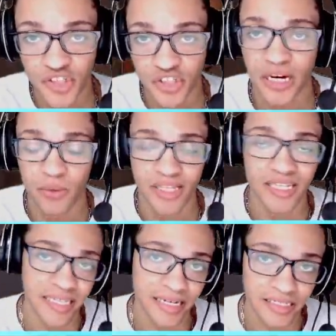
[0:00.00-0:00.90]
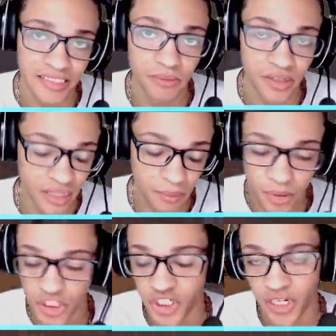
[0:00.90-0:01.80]
so that way the attacking team can then
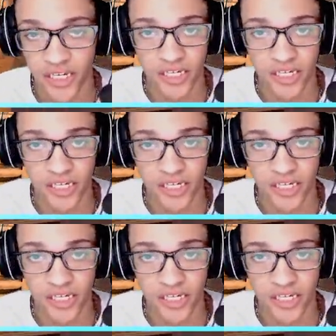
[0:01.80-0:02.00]
push lane